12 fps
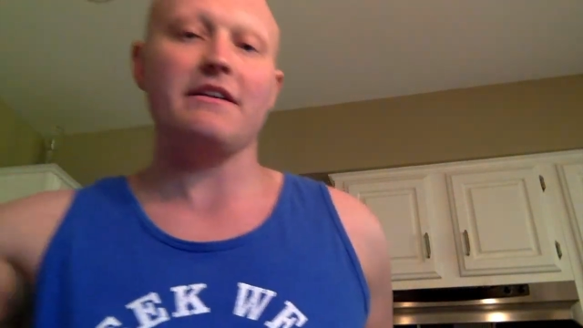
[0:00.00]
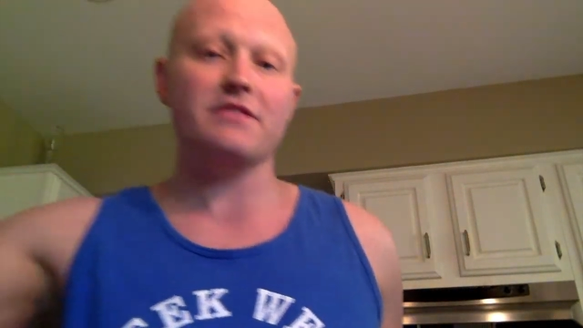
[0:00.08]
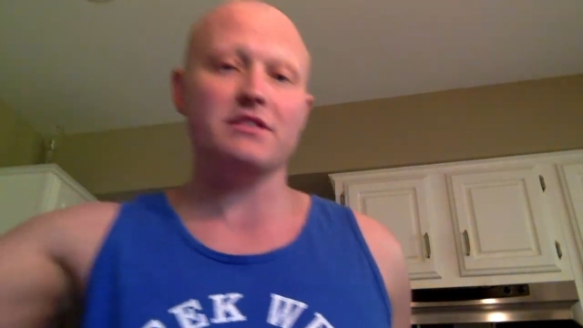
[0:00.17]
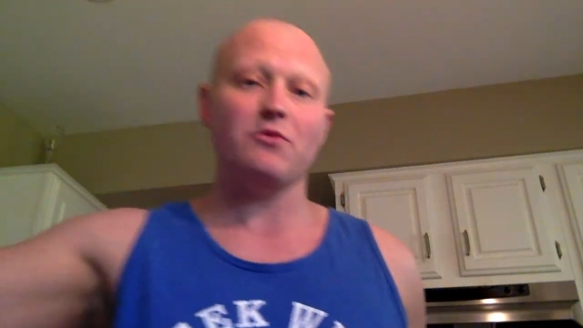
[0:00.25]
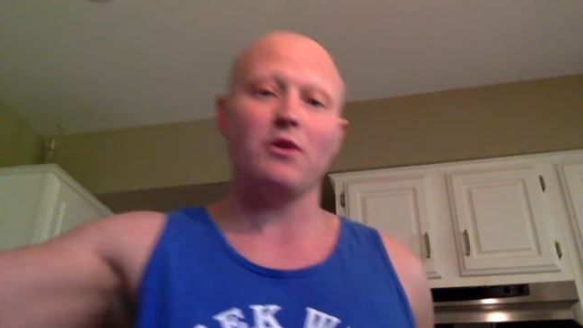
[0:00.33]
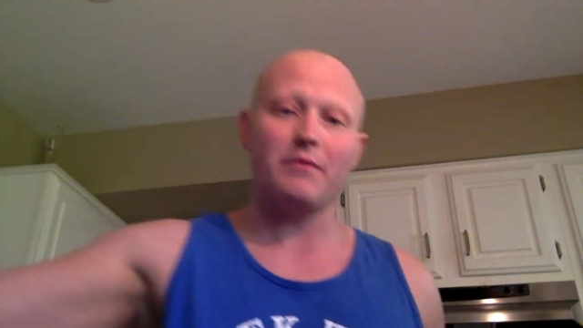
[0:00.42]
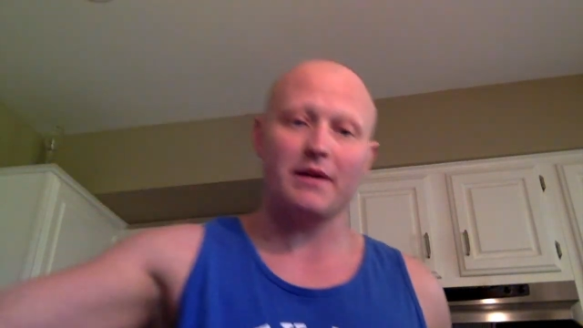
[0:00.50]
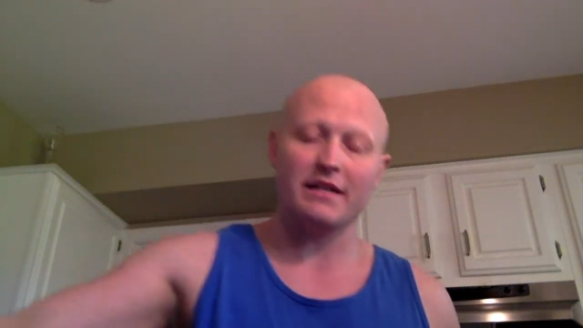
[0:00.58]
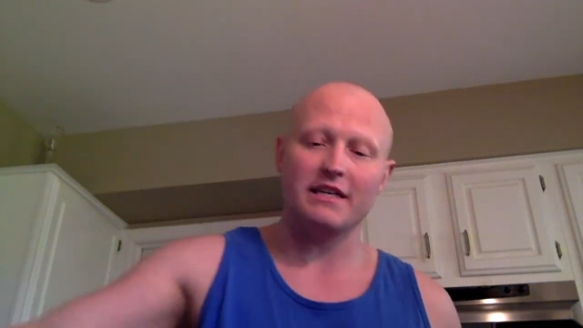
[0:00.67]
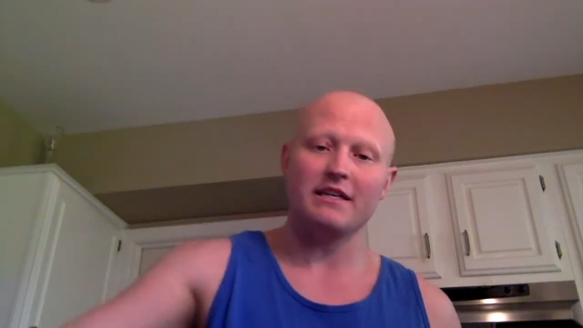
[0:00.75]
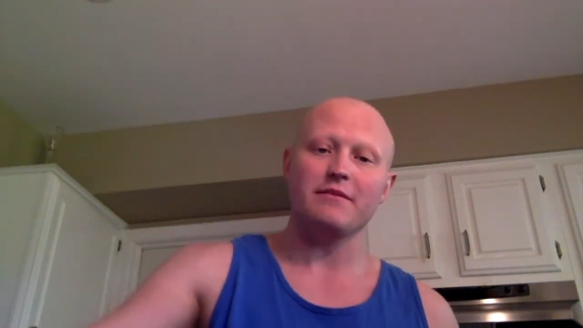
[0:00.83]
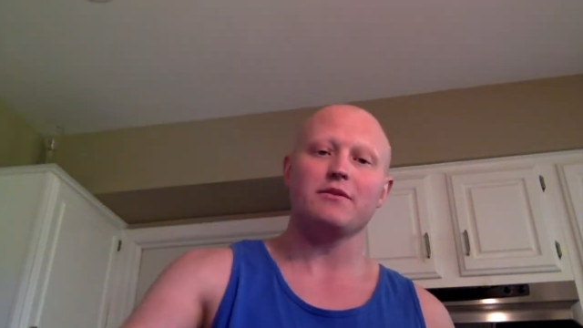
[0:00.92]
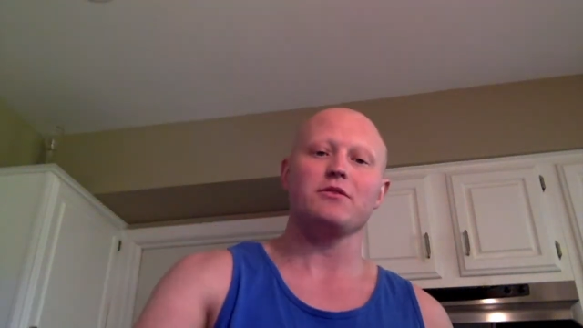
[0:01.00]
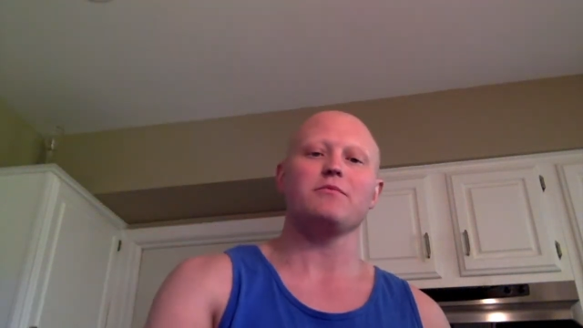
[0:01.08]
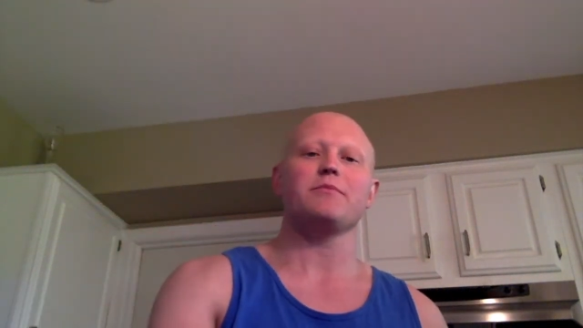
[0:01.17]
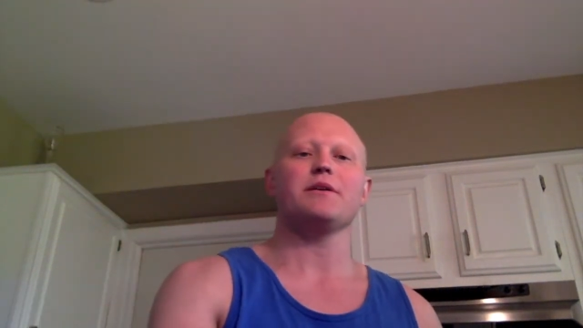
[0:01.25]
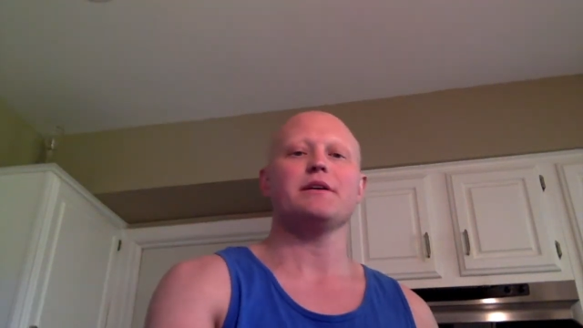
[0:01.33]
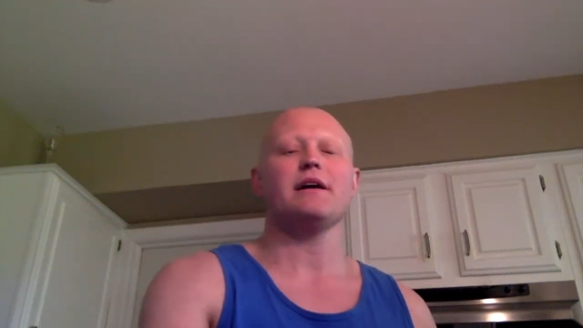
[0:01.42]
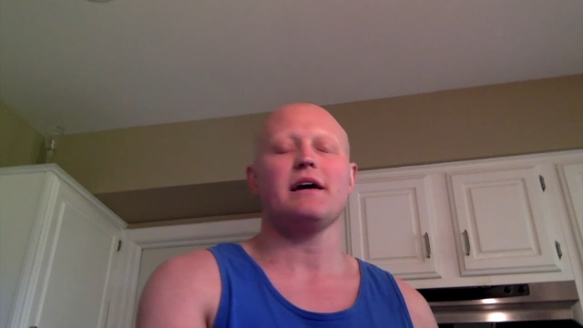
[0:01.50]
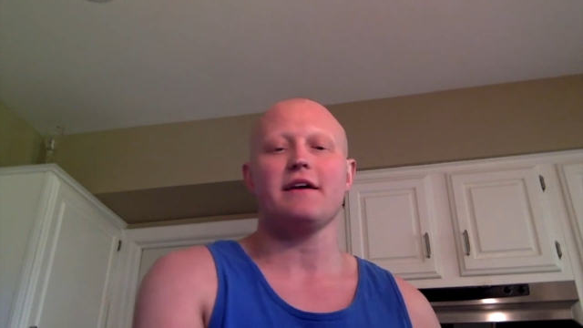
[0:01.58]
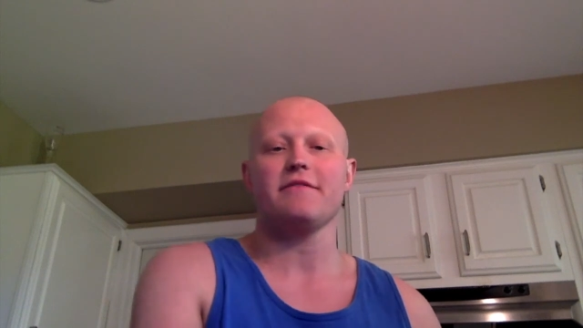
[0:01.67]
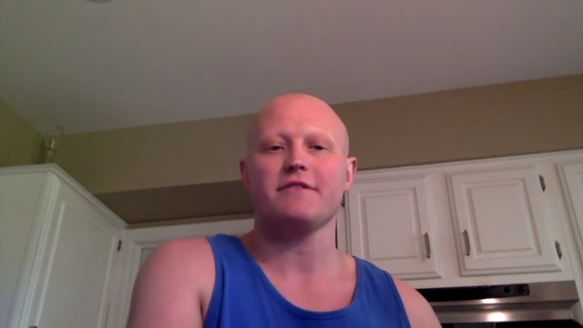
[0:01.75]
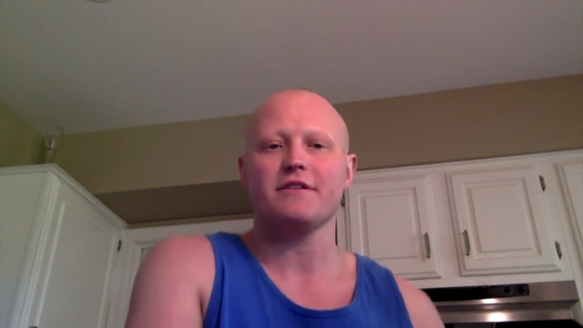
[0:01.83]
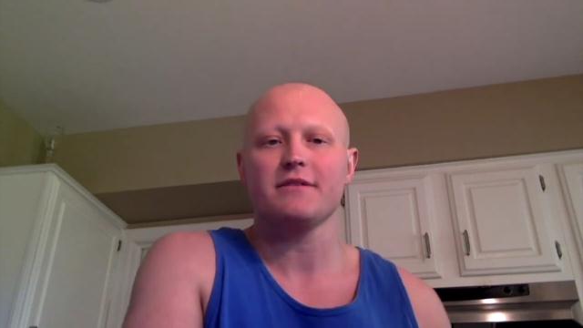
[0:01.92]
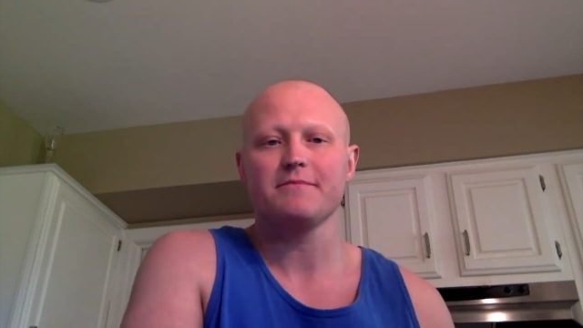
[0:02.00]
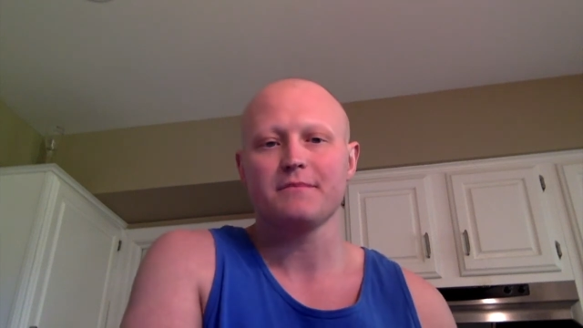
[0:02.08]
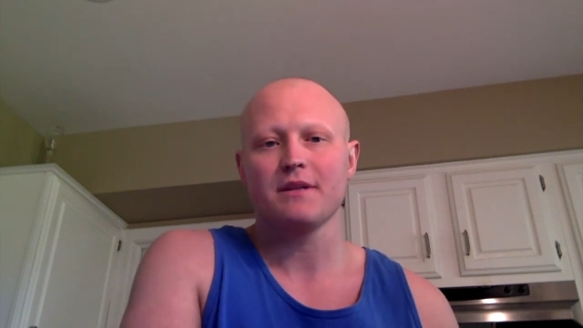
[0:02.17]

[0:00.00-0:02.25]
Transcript: obviously while I'm on chemo, but after.